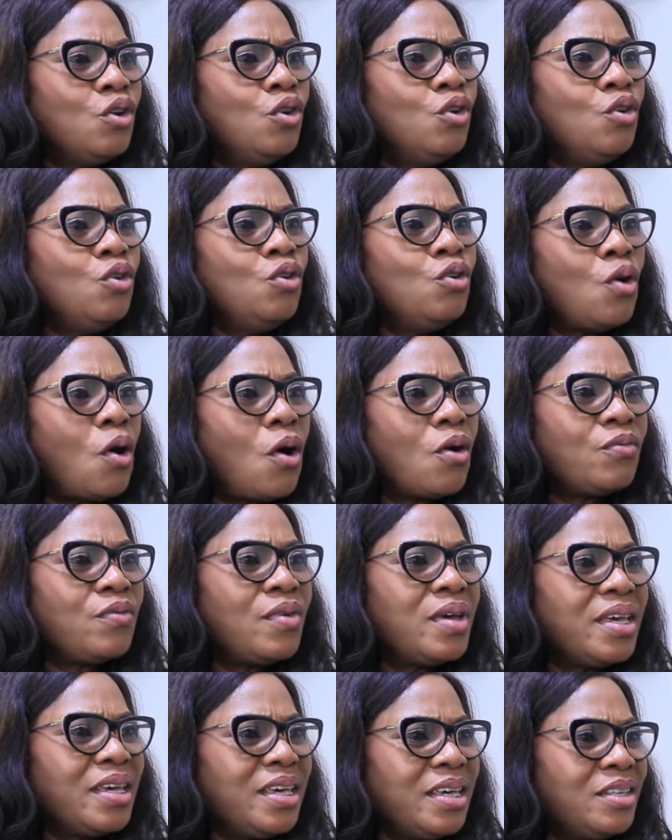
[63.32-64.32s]
Love
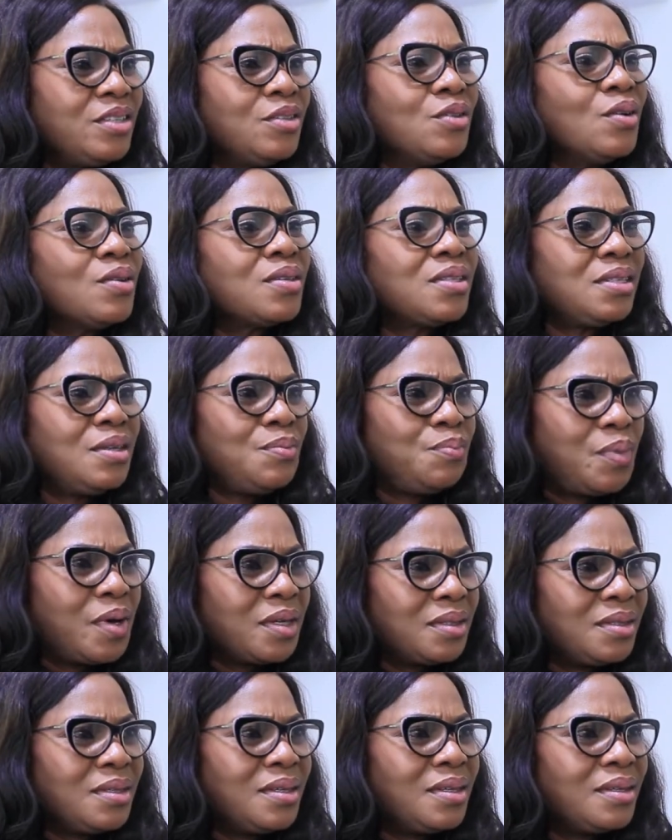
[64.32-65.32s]
is not
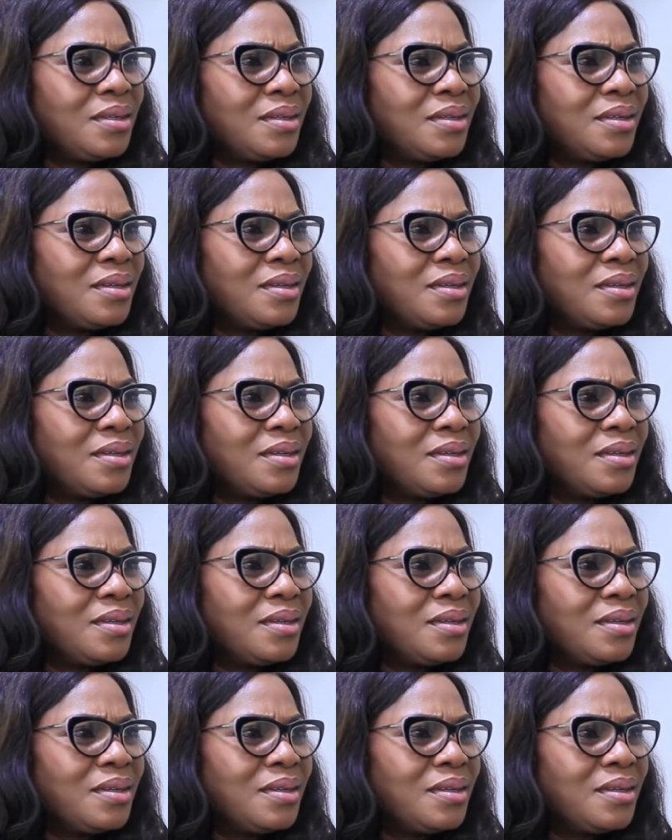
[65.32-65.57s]
sympathy.